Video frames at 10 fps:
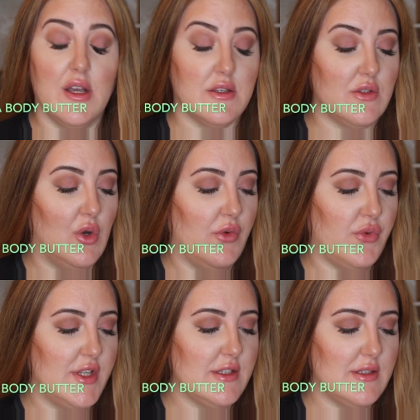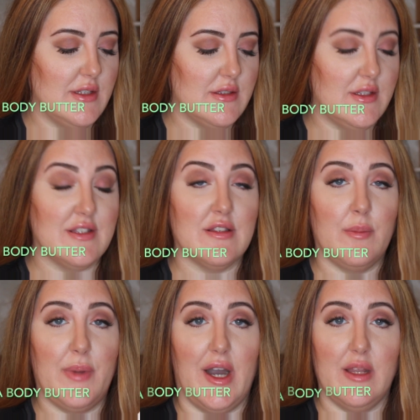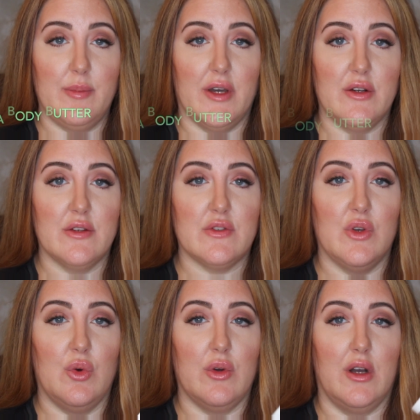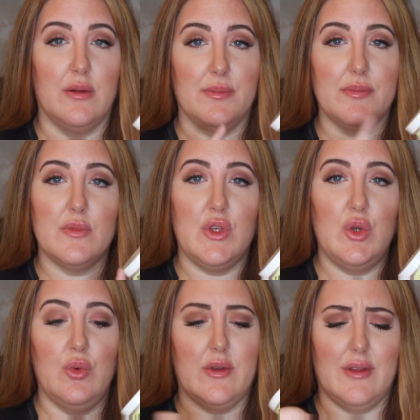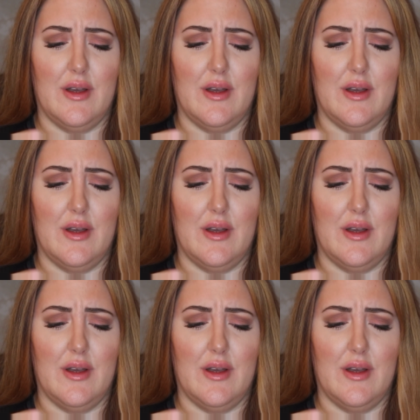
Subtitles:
So, for instance, this is a body butter, so you